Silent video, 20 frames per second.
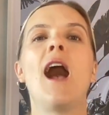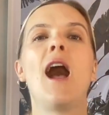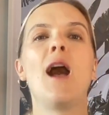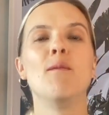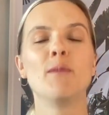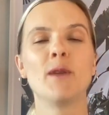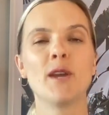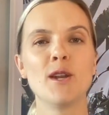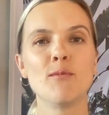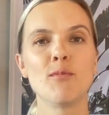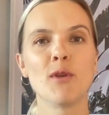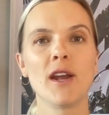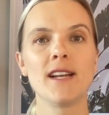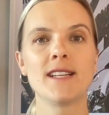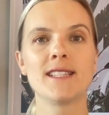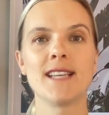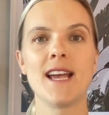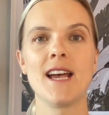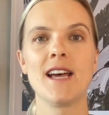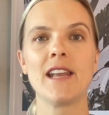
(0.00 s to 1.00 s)
I'm going to break
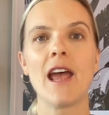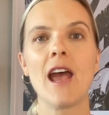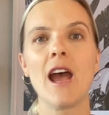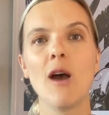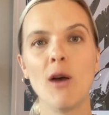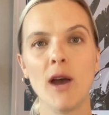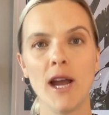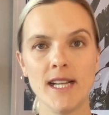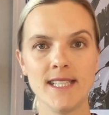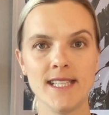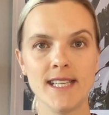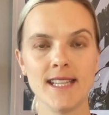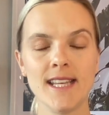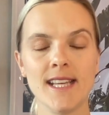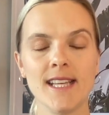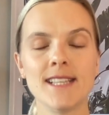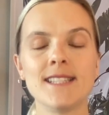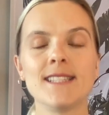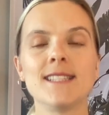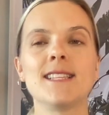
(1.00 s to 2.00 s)
down how I did
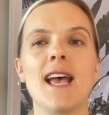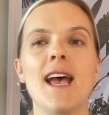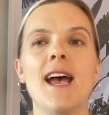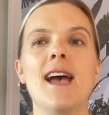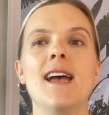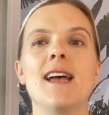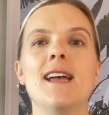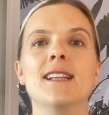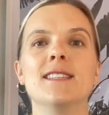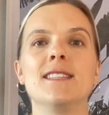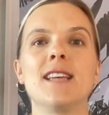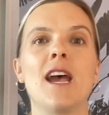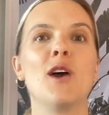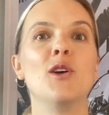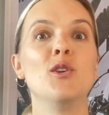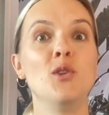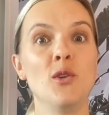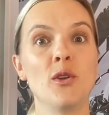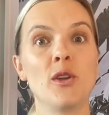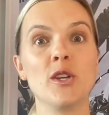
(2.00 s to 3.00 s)
this and how
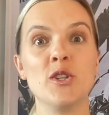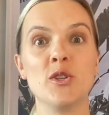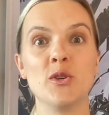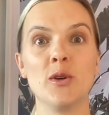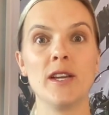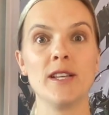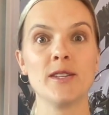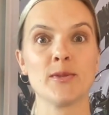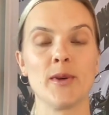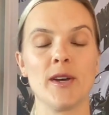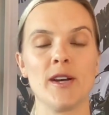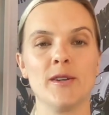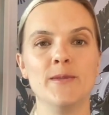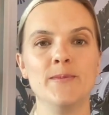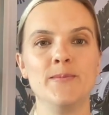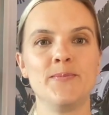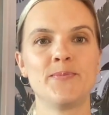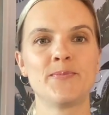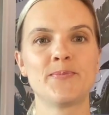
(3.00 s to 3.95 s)
you can do it as well.